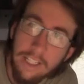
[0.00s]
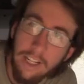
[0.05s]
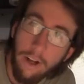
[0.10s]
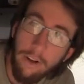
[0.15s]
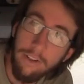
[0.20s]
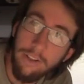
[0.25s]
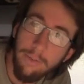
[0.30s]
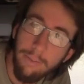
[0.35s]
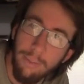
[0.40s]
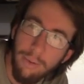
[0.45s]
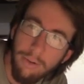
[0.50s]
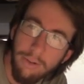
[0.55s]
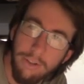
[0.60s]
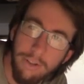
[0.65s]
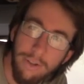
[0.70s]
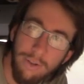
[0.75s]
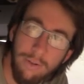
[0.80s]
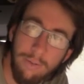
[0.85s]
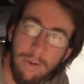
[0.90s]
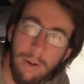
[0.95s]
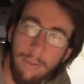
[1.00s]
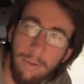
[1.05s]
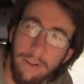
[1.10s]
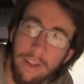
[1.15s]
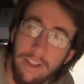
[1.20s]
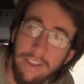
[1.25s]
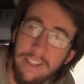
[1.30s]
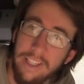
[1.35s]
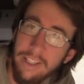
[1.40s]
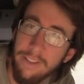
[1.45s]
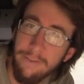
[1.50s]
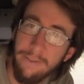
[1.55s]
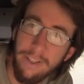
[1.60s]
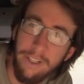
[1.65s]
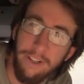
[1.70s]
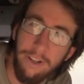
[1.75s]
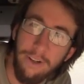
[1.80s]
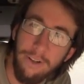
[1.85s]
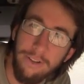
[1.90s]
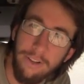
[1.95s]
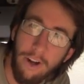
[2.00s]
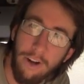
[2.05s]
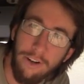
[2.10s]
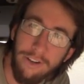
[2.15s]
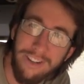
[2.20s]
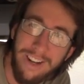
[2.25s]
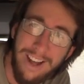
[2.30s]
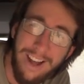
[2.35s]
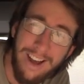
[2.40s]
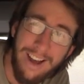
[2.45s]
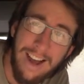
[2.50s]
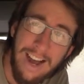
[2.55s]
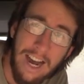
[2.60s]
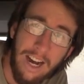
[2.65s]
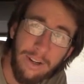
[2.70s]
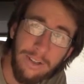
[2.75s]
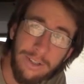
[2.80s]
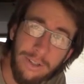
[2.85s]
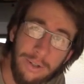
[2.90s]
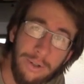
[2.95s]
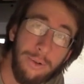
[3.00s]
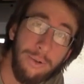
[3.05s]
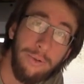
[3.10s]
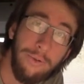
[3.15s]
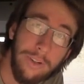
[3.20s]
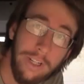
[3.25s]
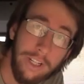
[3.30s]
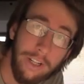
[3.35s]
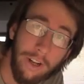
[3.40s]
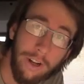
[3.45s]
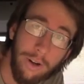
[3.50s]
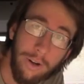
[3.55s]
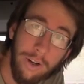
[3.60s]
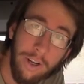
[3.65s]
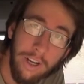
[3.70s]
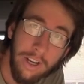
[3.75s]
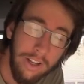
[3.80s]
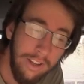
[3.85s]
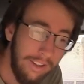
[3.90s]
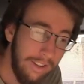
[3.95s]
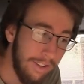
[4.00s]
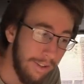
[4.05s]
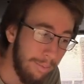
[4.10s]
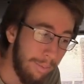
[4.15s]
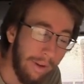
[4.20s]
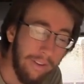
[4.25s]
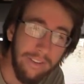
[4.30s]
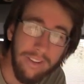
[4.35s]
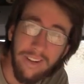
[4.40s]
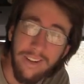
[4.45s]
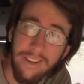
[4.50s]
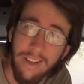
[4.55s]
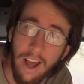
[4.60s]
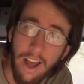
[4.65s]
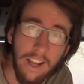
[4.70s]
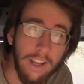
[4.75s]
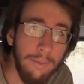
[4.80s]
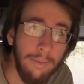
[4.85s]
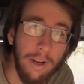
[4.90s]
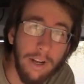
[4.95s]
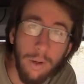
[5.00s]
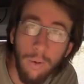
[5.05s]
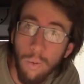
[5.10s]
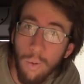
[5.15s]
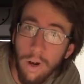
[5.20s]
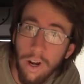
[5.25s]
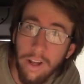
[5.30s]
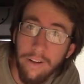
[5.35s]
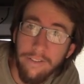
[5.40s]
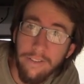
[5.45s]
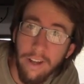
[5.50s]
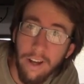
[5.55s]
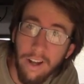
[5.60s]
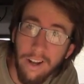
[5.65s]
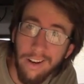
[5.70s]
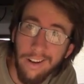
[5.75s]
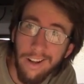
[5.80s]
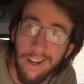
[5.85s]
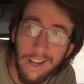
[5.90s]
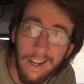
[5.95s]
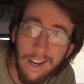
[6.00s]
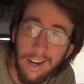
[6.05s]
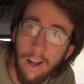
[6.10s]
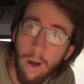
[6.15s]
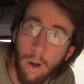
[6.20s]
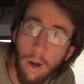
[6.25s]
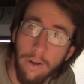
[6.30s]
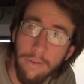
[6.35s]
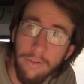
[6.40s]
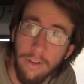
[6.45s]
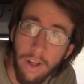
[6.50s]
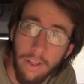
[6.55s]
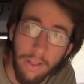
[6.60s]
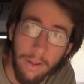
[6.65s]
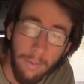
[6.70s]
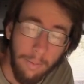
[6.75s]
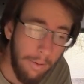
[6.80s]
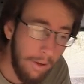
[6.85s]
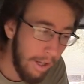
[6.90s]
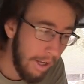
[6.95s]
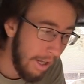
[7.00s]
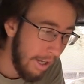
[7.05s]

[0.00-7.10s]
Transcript: Now it's important to remember that these videos aren't a how-to video. These are basically documenting what I've done and how I've done them.